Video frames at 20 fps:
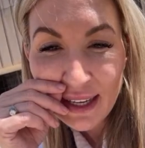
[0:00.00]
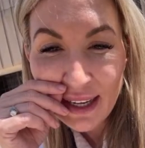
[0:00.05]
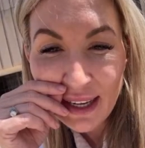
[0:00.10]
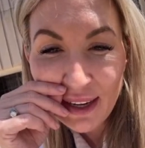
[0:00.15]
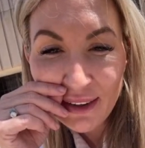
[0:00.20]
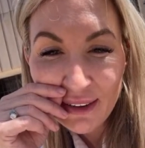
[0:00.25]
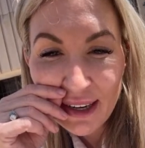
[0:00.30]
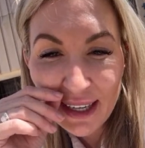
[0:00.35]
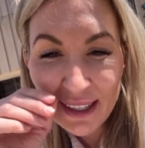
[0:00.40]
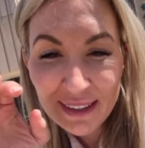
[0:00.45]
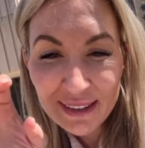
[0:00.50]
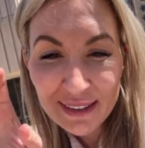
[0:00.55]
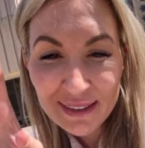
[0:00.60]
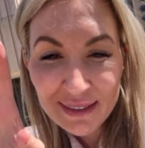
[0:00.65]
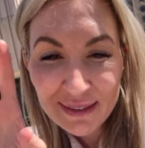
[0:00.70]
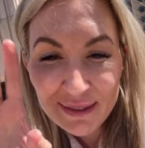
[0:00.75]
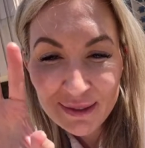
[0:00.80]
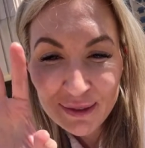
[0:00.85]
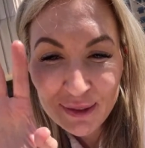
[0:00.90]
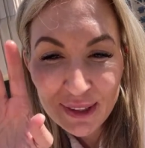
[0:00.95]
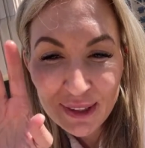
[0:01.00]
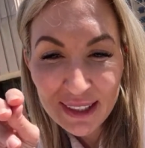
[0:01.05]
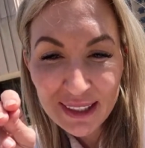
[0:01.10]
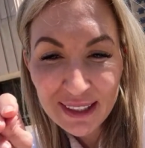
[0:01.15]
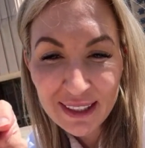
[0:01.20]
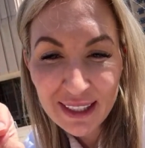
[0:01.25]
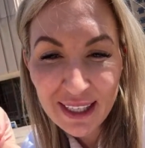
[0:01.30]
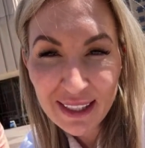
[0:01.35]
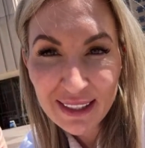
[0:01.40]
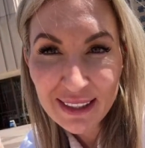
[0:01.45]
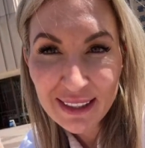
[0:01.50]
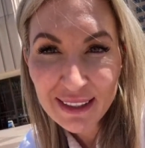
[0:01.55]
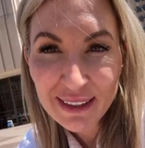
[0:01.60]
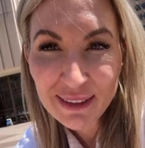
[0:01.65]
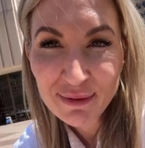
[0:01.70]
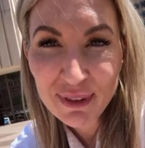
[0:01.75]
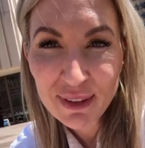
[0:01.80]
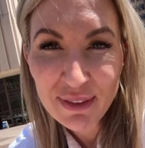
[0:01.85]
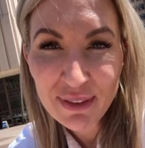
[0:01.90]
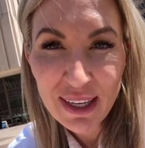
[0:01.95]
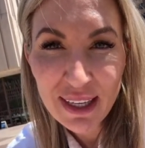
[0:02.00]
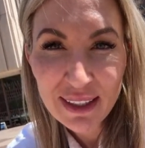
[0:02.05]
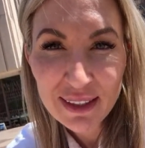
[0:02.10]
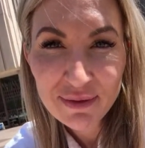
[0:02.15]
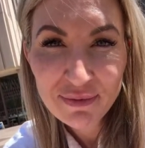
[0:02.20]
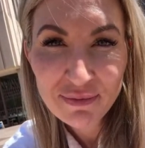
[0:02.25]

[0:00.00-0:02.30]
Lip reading: All right. We'll see you guys. Bye-bye.